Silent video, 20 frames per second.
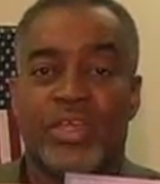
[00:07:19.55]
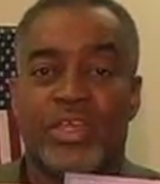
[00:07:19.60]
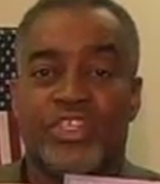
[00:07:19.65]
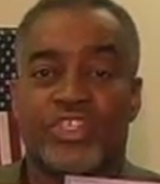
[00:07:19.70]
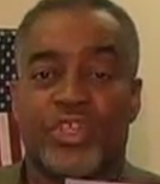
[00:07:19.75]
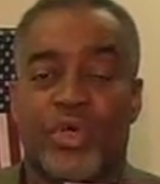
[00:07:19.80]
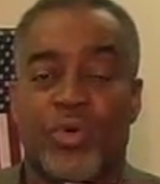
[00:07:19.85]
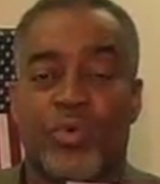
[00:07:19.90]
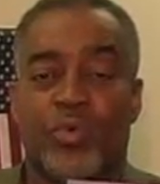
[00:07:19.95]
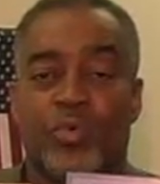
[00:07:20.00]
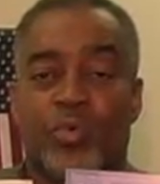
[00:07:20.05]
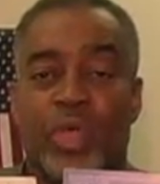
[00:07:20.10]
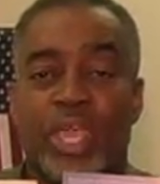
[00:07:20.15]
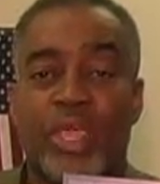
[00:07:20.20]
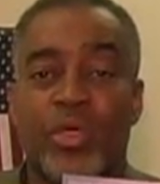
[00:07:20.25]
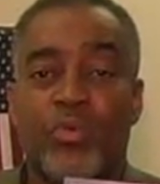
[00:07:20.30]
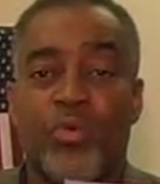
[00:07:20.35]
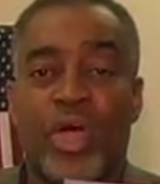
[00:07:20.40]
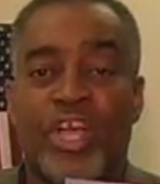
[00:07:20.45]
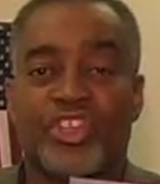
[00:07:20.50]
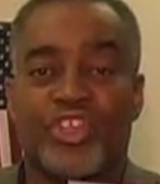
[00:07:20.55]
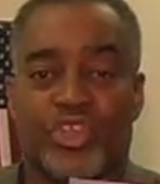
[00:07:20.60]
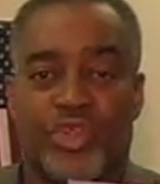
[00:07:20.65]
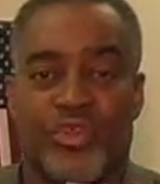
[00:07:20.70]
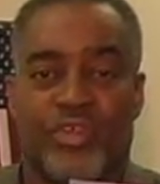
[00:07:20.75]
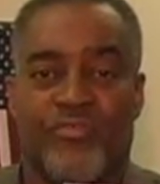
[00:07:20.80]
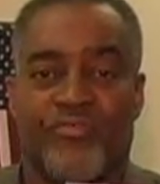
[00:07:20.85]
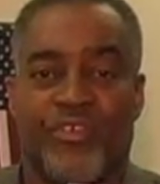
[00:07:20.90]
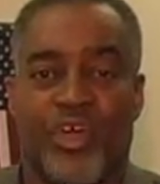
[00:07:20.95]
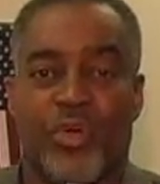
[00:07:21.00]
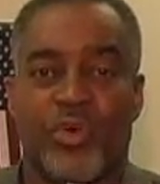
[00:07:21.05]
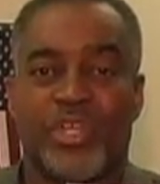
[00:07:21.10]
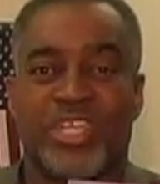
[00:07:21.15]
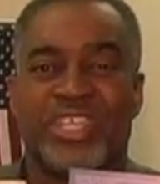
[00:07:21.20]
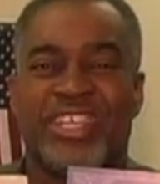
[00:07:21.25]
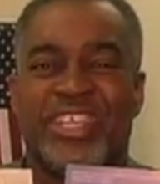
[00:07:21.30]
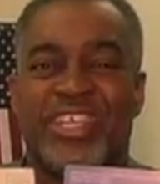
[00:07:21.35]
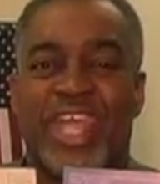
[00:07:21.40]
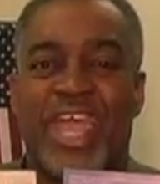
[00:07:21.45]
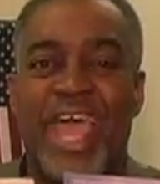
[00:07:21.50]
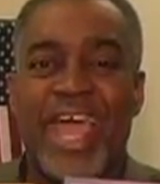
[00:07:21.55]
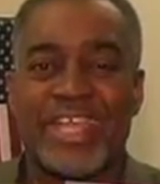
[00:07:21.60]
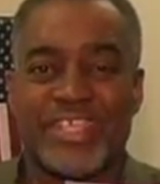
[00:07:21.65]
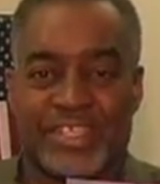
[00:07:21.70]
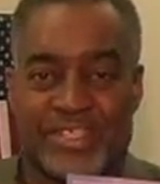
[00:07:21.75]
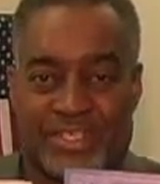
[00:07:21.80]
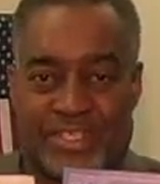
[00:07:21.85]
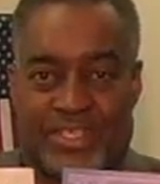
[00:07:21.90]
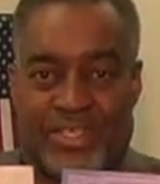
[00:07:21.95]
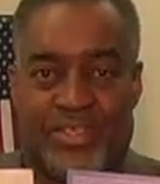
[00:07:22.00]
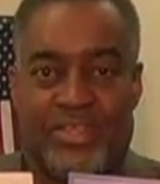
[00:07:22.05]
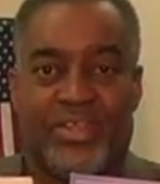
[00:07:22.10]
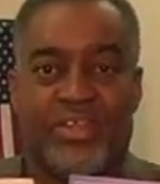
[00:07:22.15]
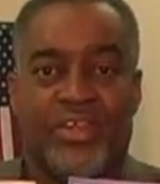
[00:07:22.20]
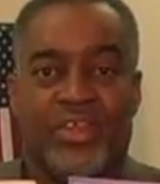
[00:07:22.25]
So we want you to vote yes